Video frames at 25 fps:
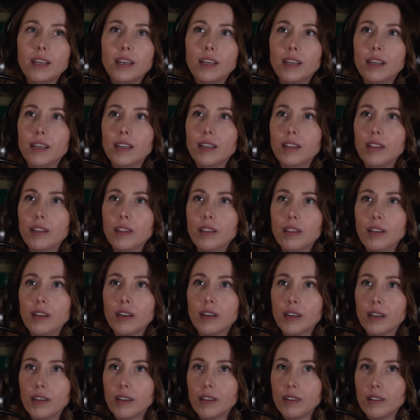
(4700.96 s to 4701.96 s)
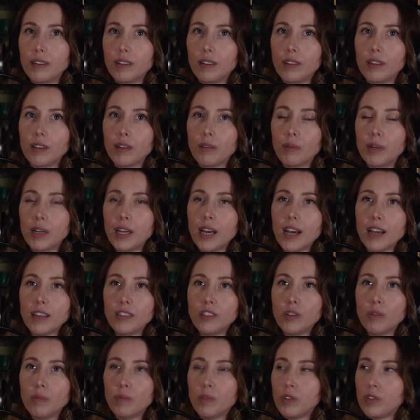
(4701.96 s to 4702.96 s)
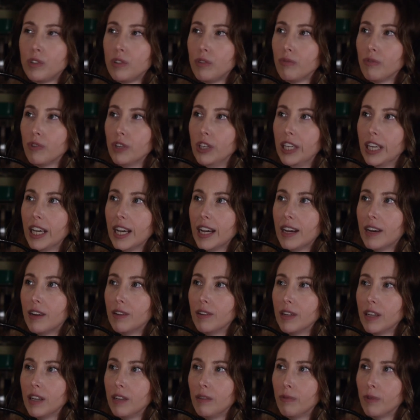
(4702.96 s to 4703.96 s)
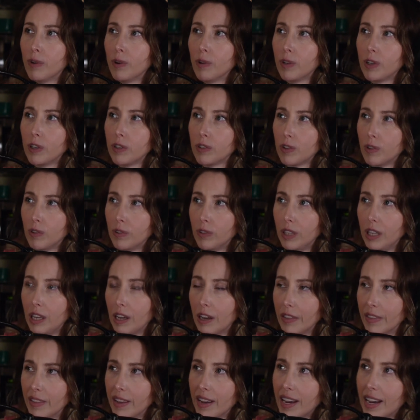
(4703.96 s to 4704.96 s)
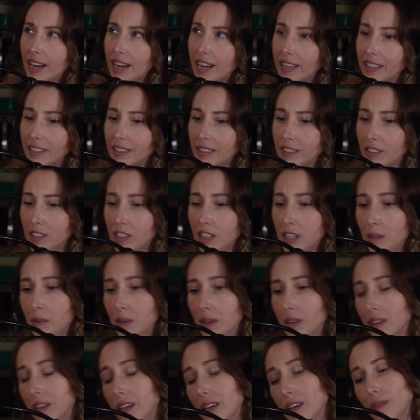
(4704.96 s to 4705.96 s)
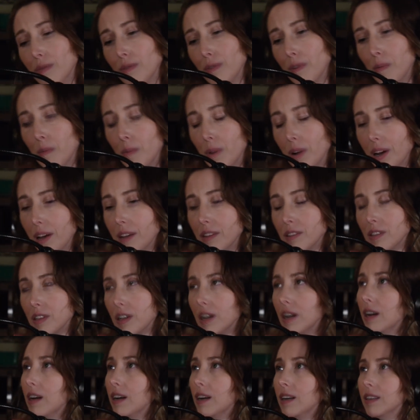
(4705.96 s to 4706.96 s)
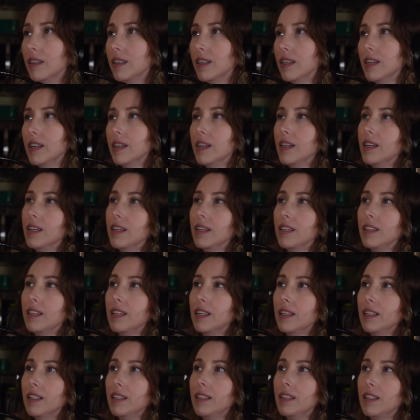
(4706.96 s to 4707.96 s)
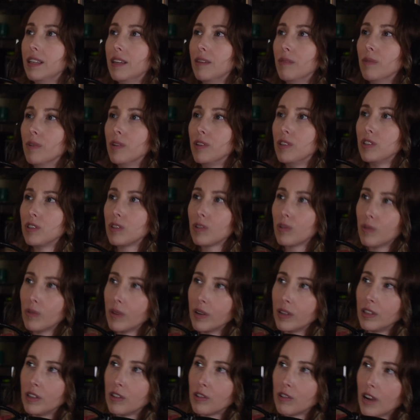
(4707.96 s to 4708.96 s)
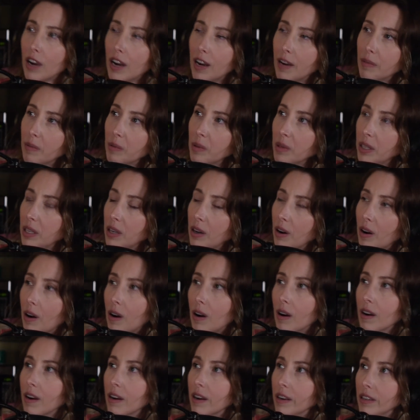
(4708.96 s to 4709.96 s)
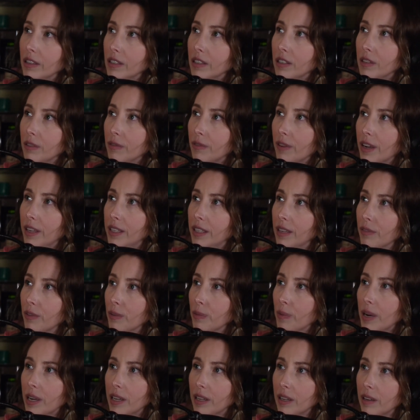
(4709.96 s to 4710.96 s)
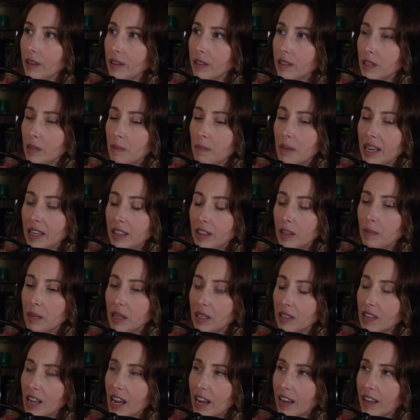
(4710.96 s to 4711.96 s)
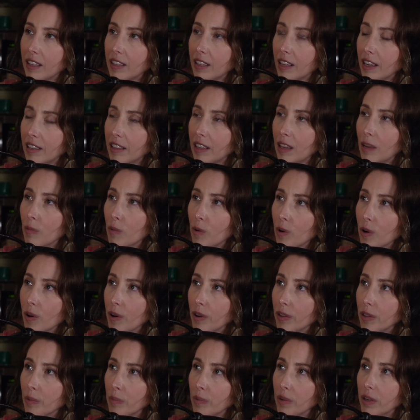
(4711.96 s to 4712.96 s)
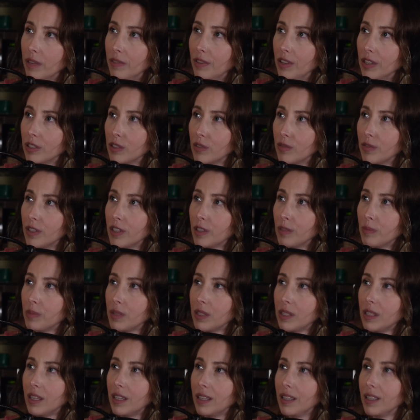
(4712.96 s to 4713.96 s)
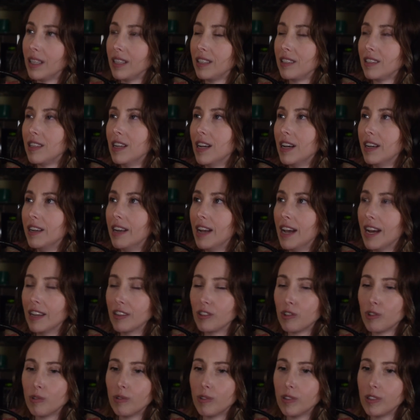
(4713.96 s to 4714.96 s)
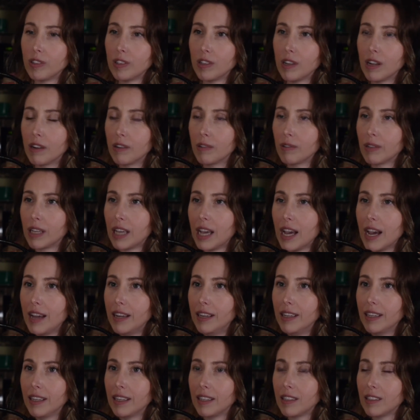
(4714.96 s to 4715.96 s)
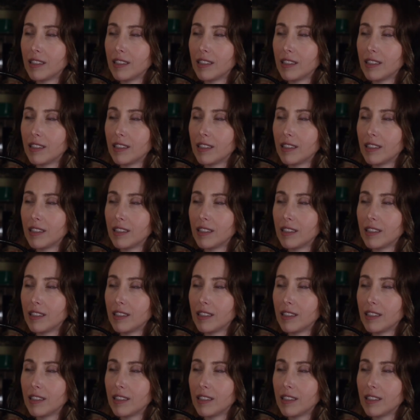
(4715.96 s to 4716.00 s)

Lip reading: Their reaction was to freak out and focus only on that, seemingly from what I saw. That we're just going to try really hard to find every way to make them exactly like they were in the previous films, and that's not natural, it's not organic, it's